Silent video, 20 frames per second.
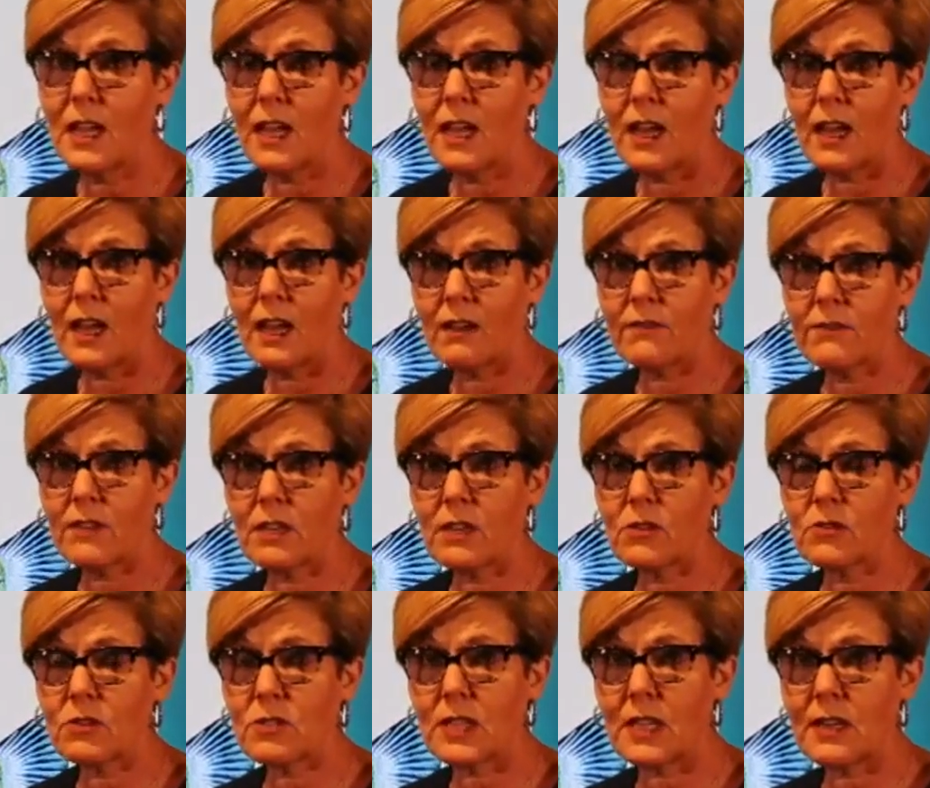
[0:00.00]
of
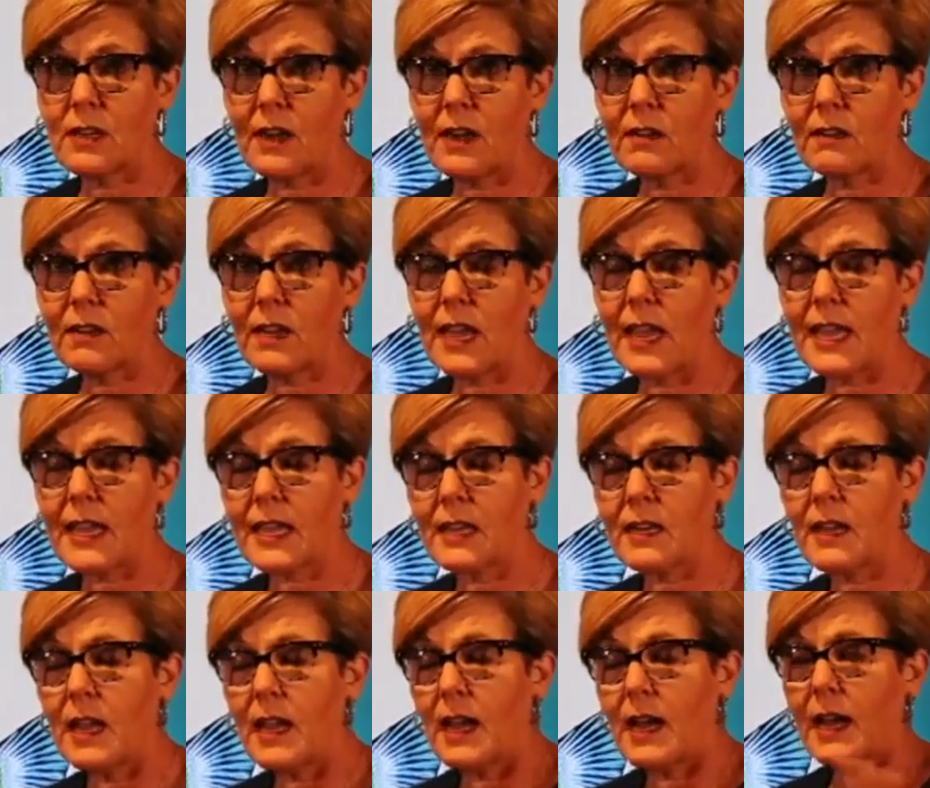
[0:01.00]
those in our lake.
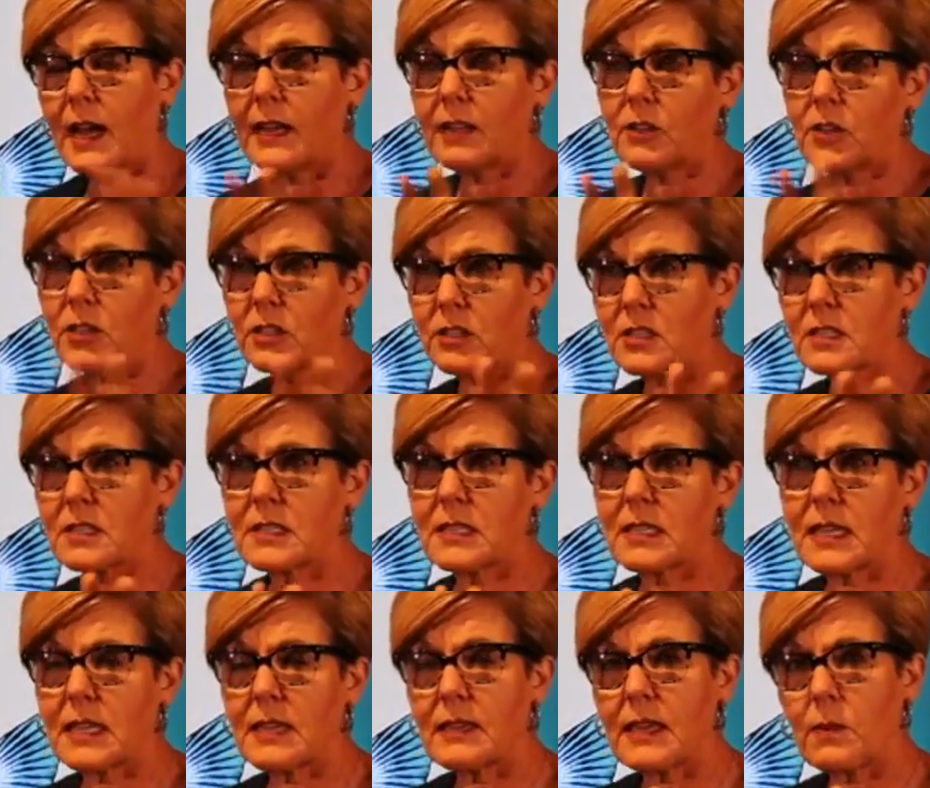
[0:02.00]
And I looked to
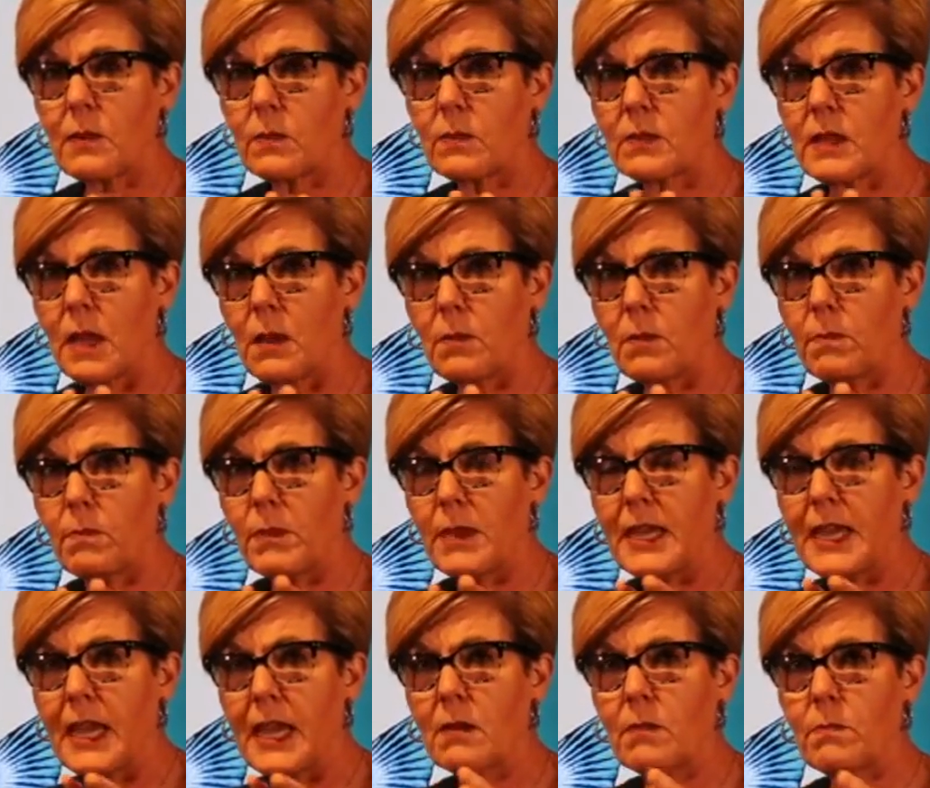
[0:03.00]
see they they
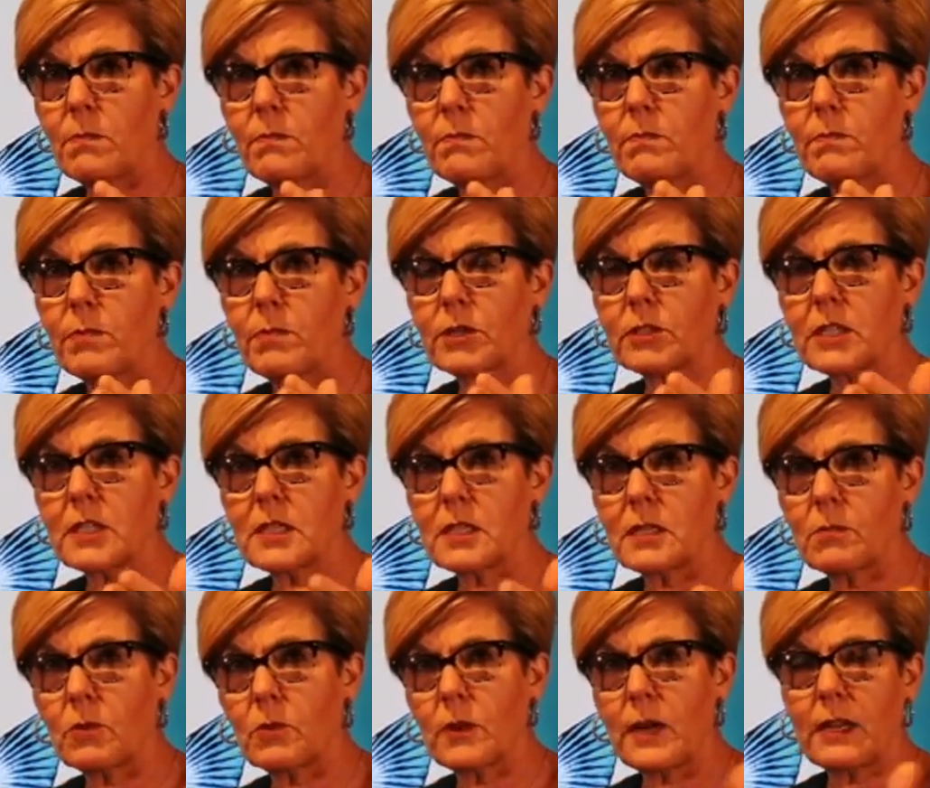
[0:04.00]
began building
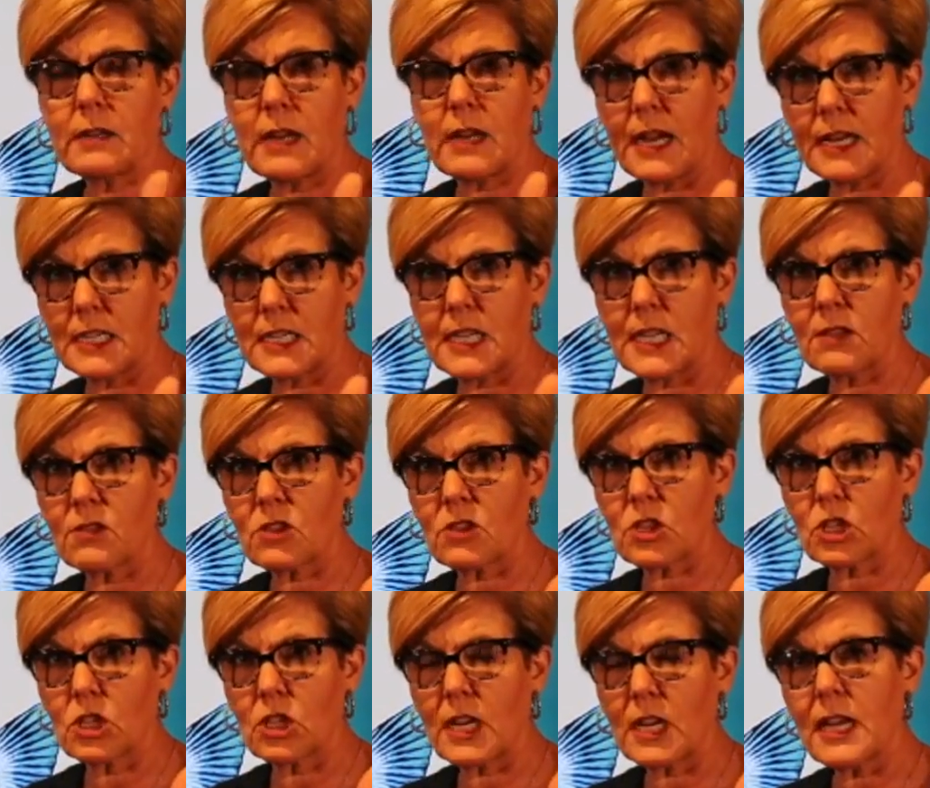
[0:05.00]
them around
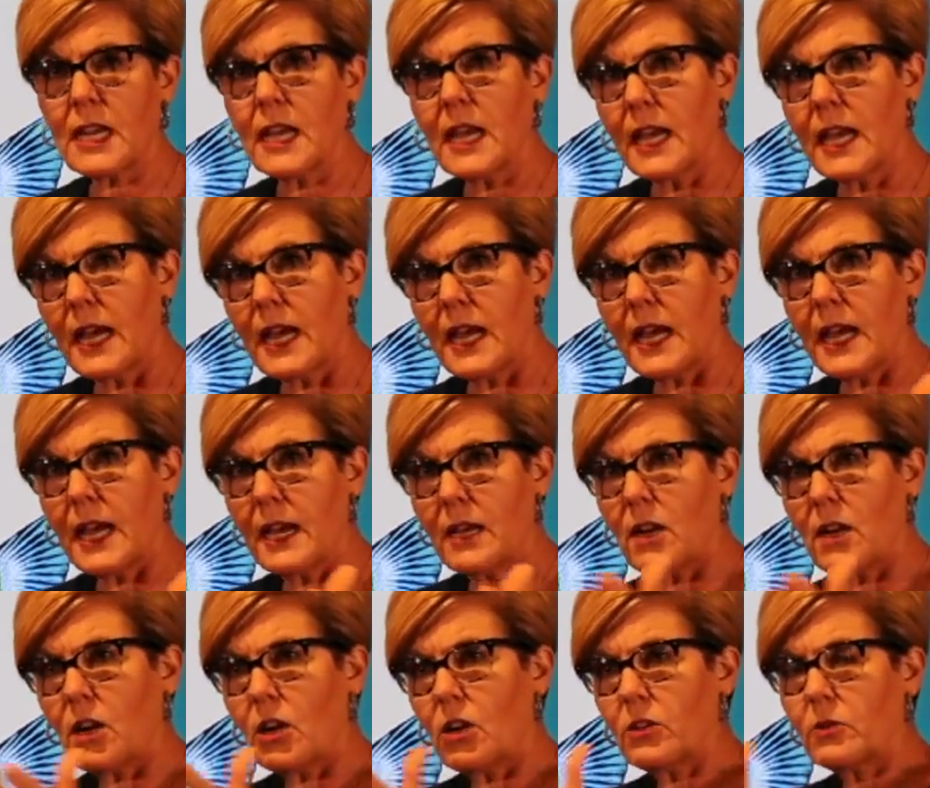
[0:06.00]
1930
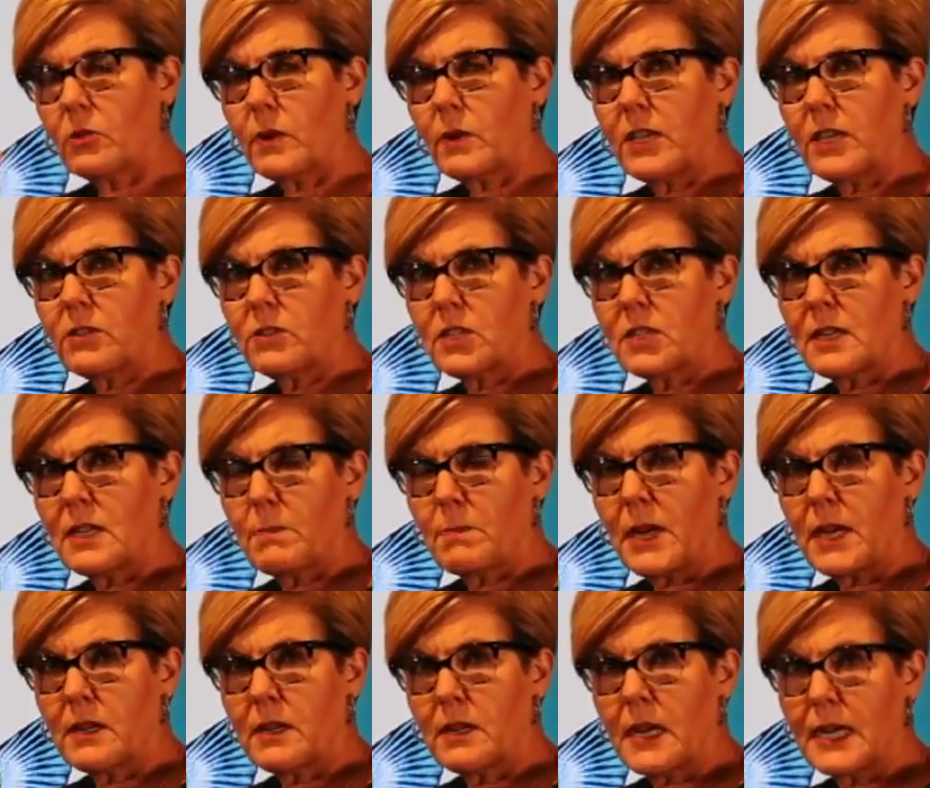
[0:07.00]
and all the way to
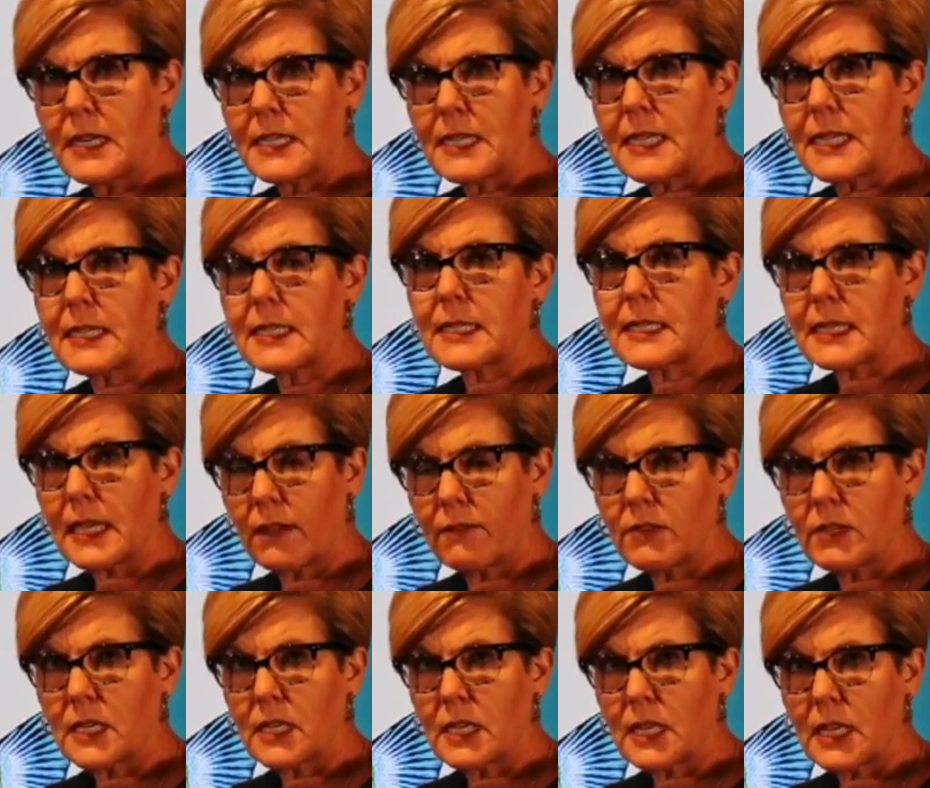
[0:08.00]
about
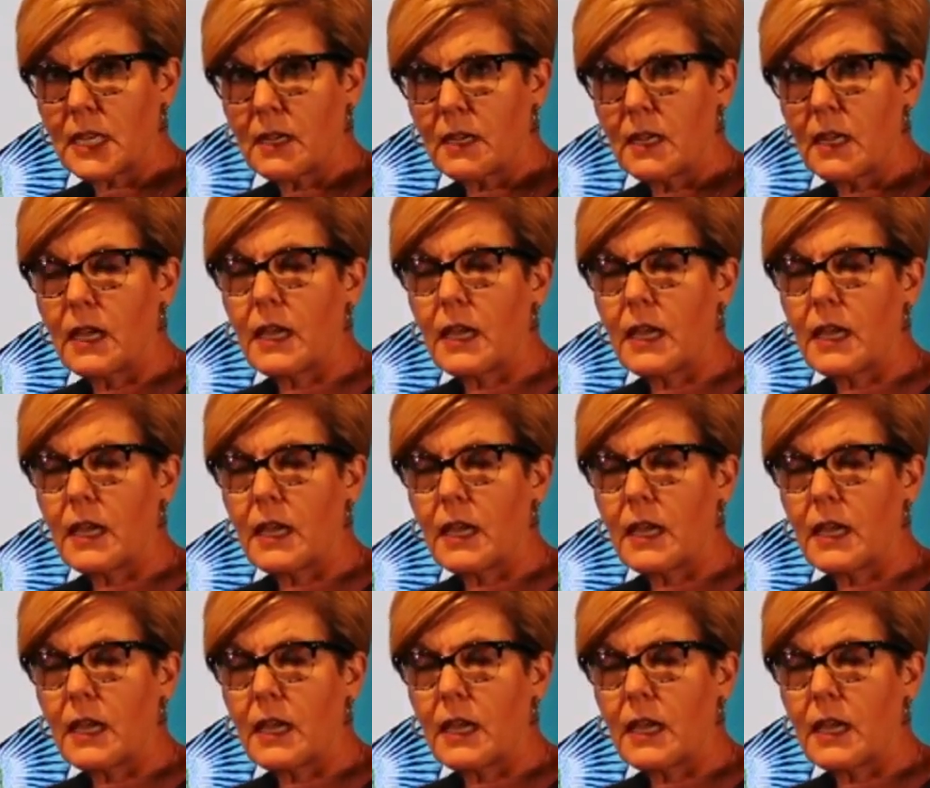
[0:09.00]
1970.